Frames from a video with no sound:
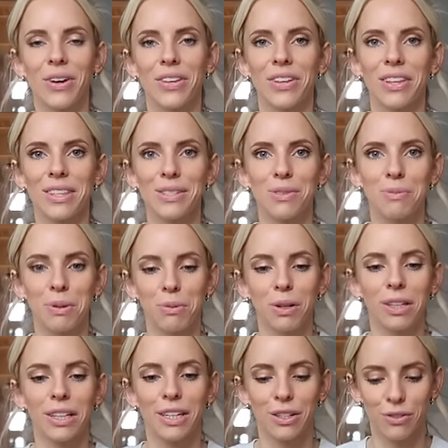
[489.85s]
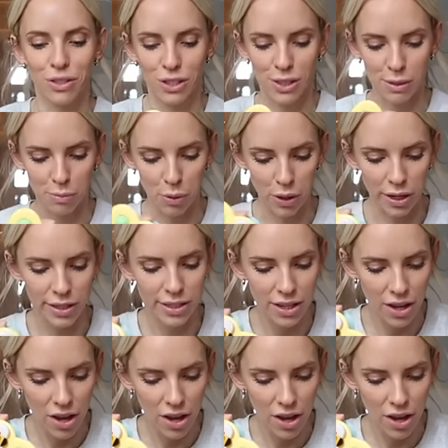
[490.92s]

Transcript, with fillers: So I thought these would be really cute just to put